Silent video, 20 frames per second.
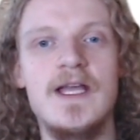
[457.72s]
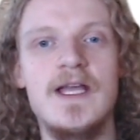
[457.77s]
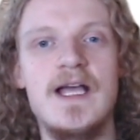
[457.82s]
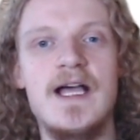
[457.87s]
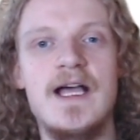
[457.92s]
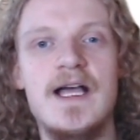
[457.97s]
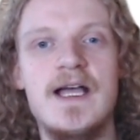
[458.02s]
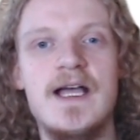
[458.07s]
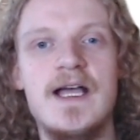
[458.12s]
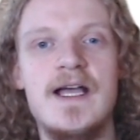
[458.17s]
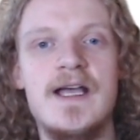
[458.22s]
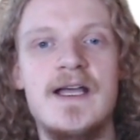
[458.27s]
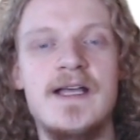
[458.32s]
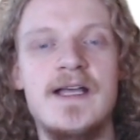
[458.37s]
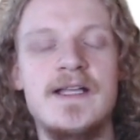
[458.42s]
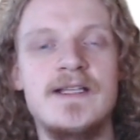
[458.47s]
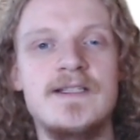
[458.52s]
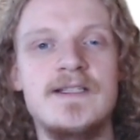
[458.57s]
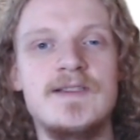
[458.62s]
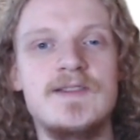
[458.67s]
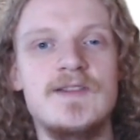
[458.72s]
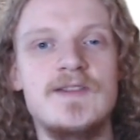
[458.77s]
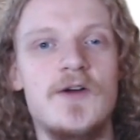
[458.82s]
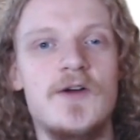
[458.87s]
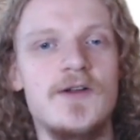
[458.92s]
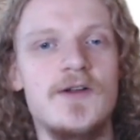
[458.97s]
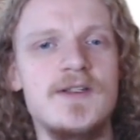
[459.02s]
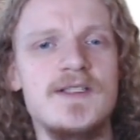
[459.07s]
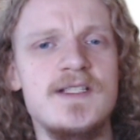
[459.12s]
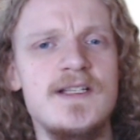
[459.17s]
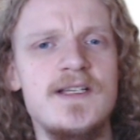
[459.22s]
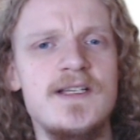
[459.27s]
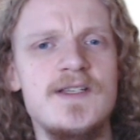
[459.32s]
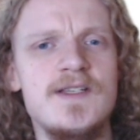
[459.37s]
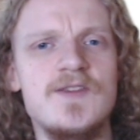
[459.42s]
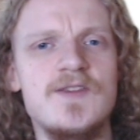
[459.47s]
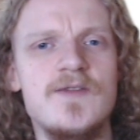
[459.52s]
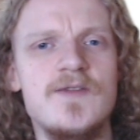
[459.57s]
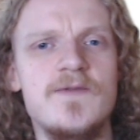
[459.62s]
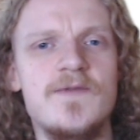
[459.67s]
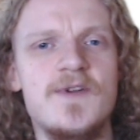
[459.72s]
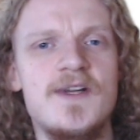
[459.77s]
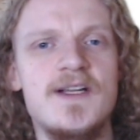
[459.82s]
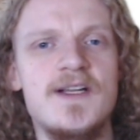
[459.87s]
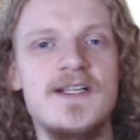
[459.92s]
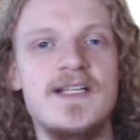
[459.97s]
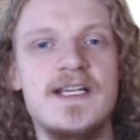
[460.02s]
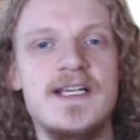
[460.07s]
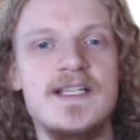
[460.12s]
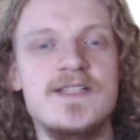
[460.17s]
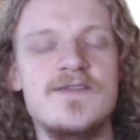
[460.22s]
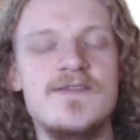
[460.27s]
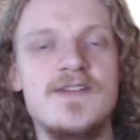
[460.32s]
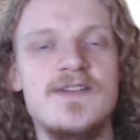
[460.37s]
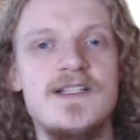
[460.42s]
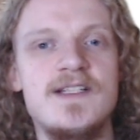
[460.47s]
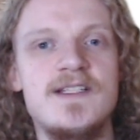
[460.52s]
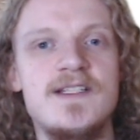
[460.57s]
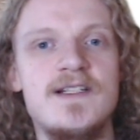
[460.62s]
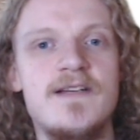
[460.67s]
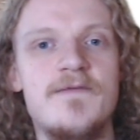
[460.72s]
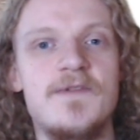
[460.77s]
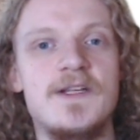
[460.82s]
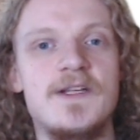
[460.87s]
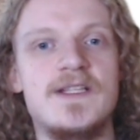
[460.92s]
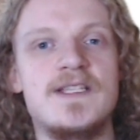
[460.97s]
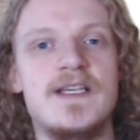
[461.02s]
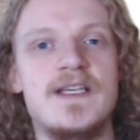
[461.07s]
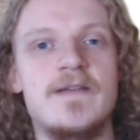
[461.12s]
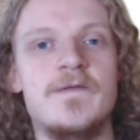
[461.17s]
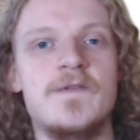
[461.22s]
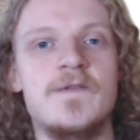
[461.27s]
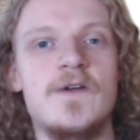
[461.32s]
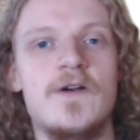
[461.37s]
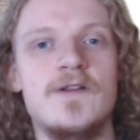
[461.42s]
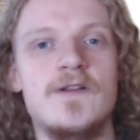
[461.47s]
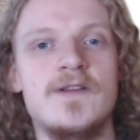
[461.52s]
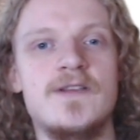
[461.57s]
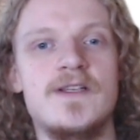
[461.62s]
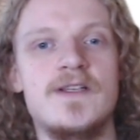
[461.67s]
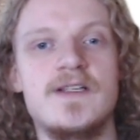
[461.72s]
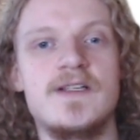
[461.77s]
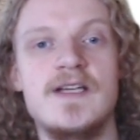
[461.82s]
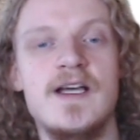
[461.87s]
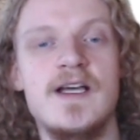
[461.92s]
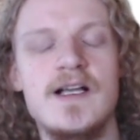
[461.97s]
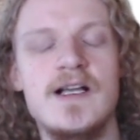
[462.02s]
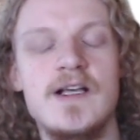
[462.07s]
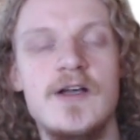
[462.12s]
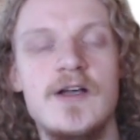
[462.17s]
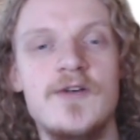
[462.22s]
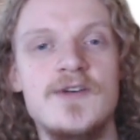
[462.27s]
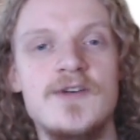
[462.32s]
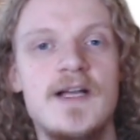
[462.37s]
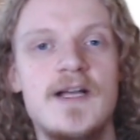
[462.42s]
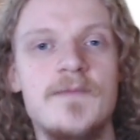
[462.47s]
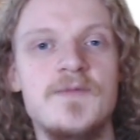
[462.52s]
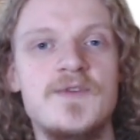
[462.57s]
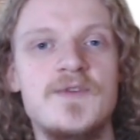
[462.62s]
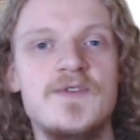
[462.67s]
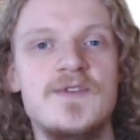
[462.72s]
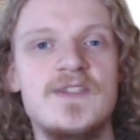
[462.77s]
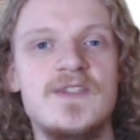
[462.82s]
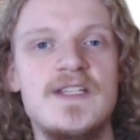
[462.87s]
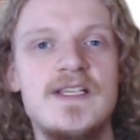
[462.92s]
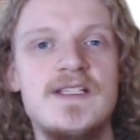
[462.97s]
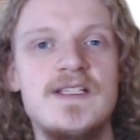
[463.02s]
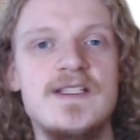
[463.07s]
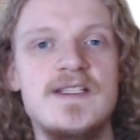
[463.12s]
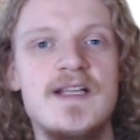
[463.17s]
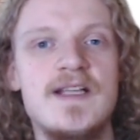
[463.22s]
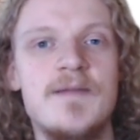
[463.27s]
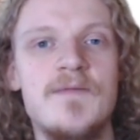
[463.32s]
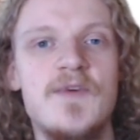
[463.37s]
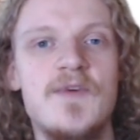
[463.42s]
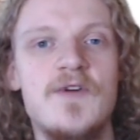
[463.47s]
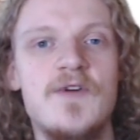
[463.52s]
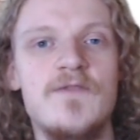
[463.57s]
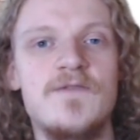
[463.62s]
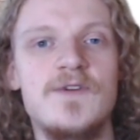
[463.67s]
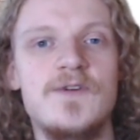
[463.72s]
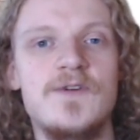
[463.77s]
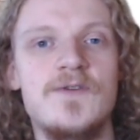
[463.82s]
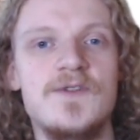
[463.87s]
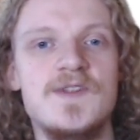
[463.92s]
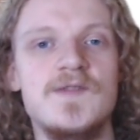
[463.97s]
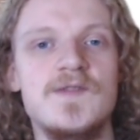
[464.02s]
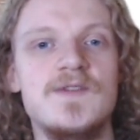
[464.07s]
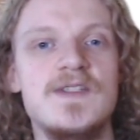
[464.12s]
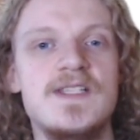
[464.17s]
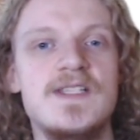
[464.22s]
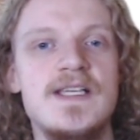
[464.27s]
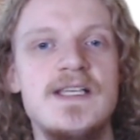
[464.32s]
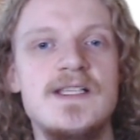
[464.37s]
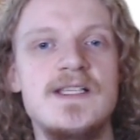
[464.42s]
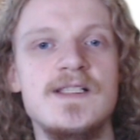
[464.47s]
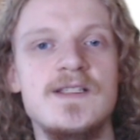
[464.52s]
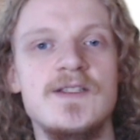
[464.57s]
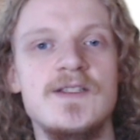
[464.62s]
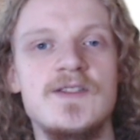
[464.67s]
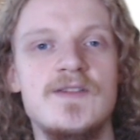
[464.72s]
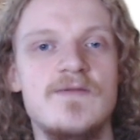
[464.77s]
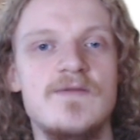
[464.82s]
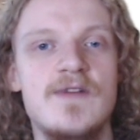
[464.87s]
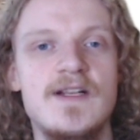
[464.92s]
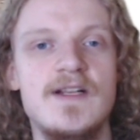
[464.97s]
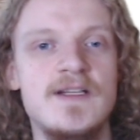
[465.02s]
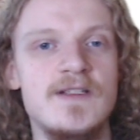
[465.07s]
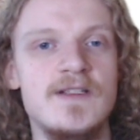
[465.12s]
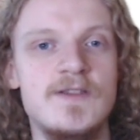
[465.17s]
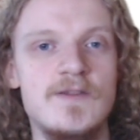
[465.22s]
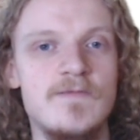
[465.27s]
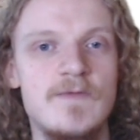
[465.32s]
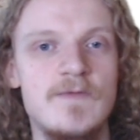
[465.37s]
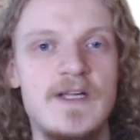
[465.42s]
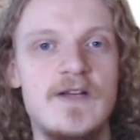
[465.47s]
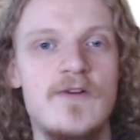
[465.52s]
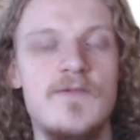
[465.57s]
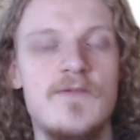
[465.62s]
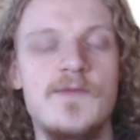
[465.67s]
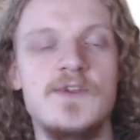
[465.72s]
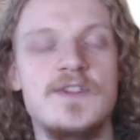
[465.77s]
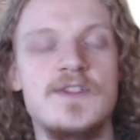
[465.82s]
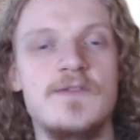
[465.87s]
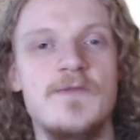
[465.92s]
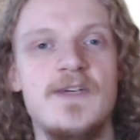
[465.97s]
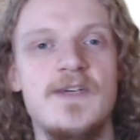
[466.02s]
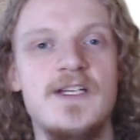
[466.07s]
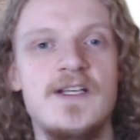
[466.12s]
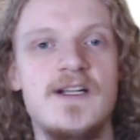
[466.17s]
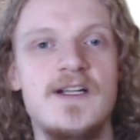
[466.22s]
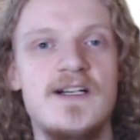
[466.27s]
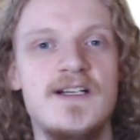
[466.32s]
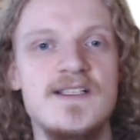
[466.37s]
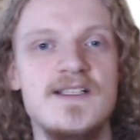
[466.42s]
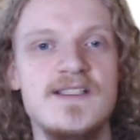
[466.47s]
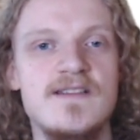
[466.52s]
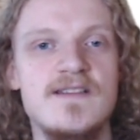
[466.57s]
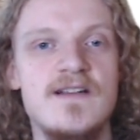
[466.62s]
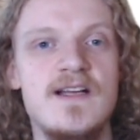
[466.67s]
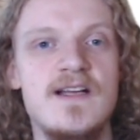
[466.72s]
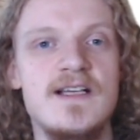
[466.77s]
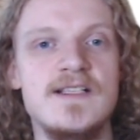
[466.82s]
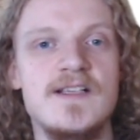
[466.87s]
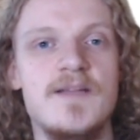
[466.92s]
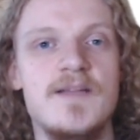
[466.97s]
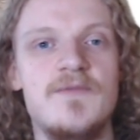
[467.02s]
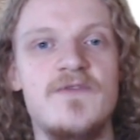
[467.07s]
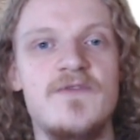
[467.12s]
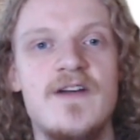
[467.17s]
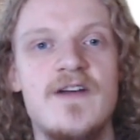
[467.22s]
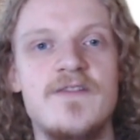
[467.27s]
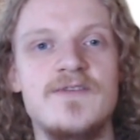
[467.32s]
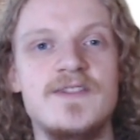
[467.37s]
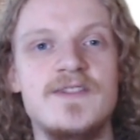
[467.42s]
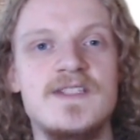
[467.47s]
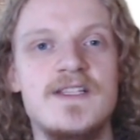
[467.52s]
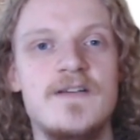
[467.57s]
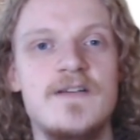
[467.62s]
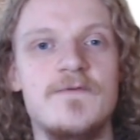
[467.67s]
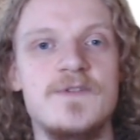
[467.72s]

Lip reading: And honestly, so far it has really delivered. They've gotten the car count up to a decent number over the course of the season, running almost 20 cars in the last couple of rounds.